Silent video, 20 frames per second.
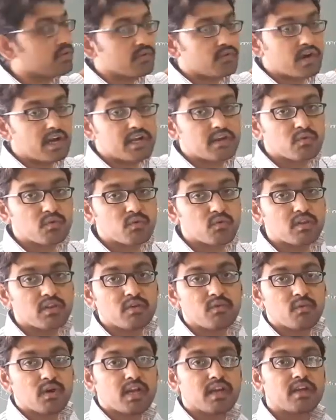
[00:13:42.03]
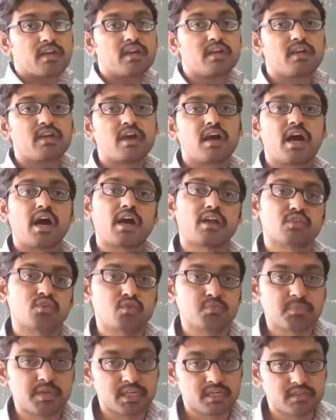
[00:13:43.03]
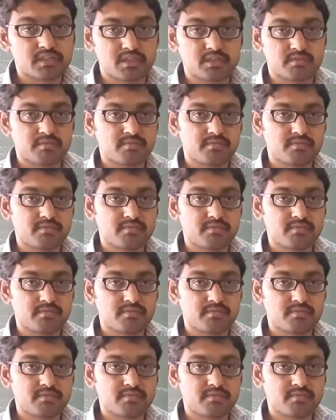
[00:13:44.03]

want only one argument.